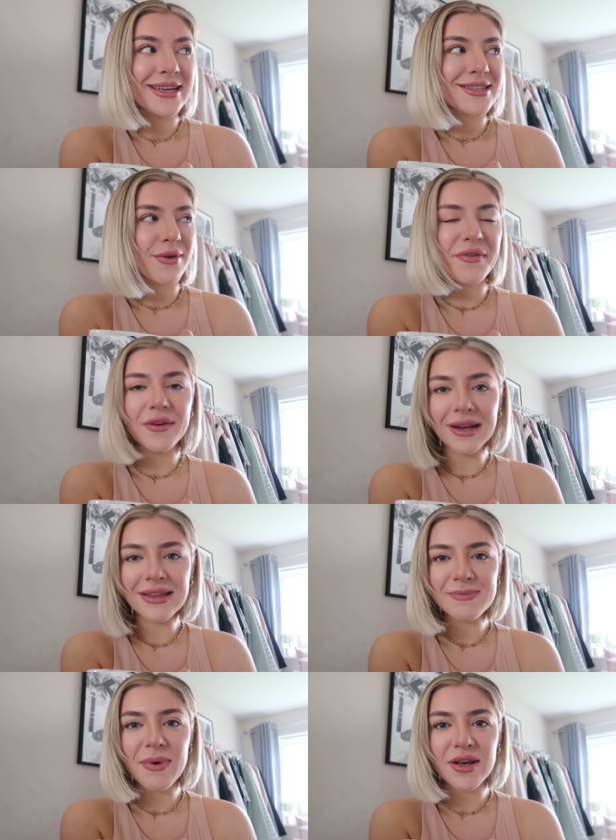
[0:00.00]
So I feel
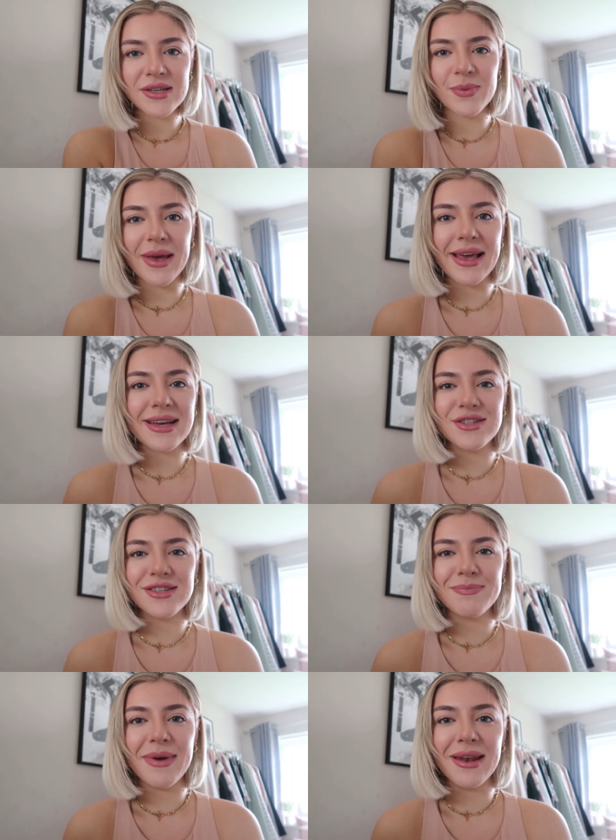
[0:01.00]
like this past week has
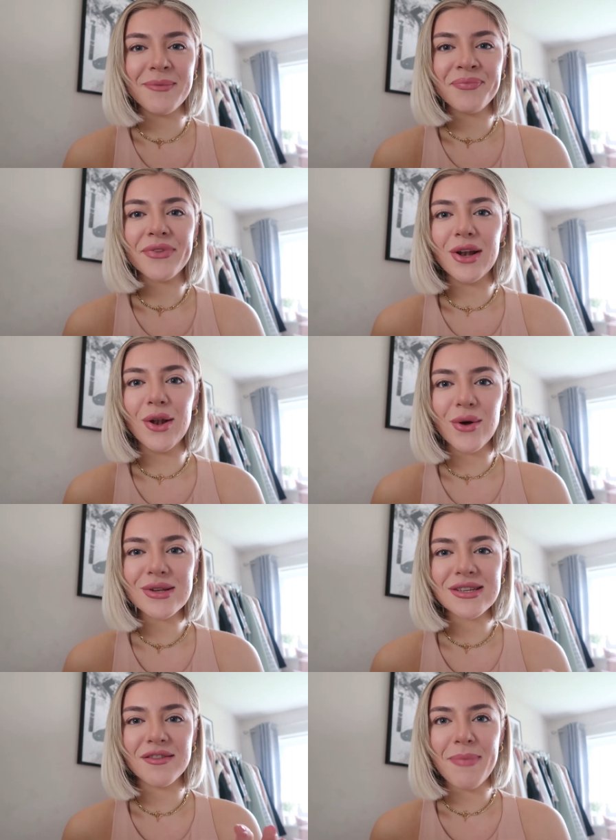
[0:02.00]
just been
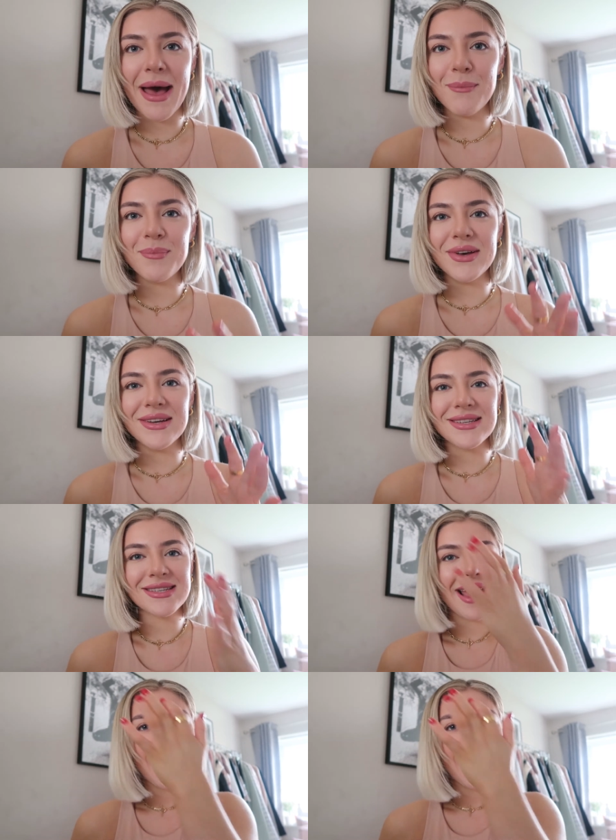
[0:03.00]
lots of Pampers